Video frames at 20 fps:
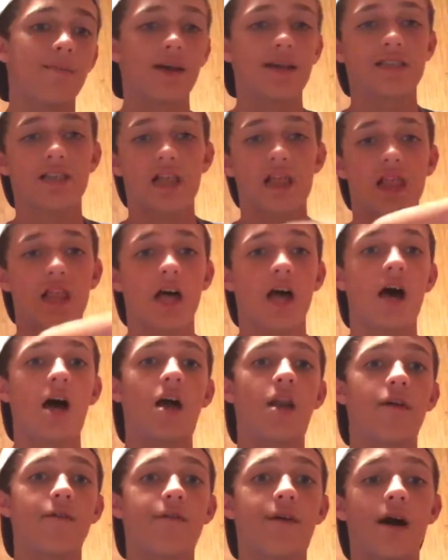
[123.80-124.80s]
a
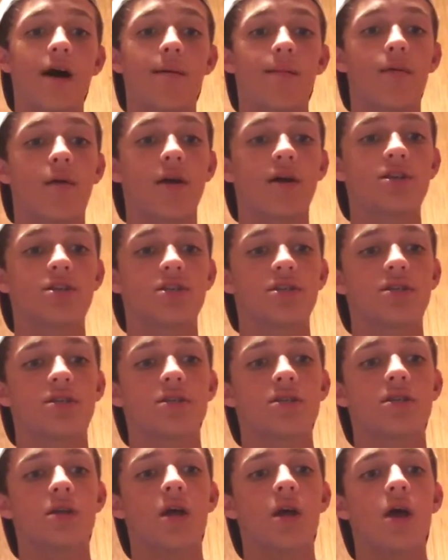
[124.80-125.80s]
lot of
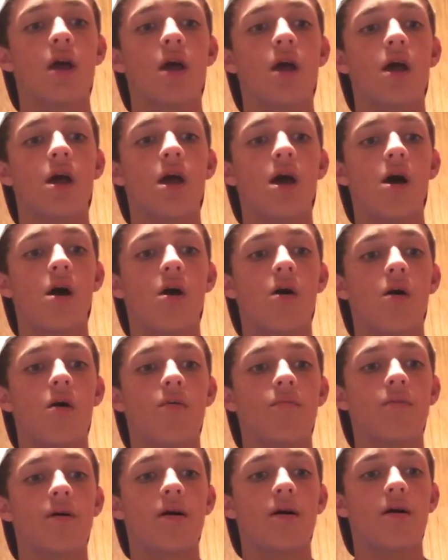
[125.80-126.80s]
vibrations.
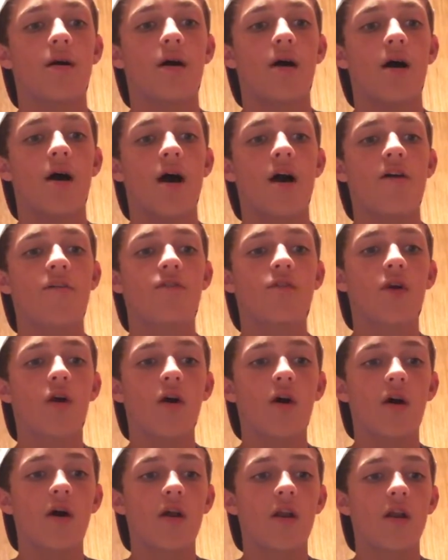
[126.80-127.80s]
I've
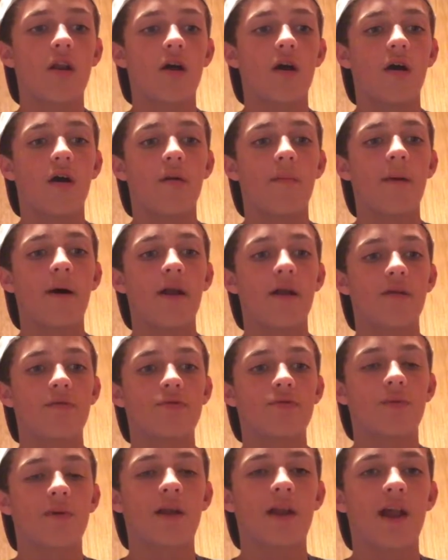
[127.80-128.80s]
caught about a
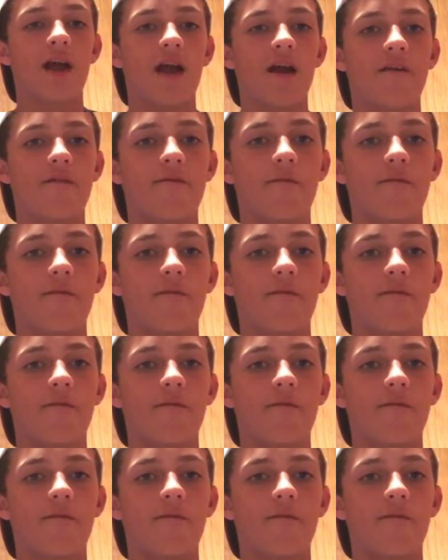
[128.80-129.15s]
3.5,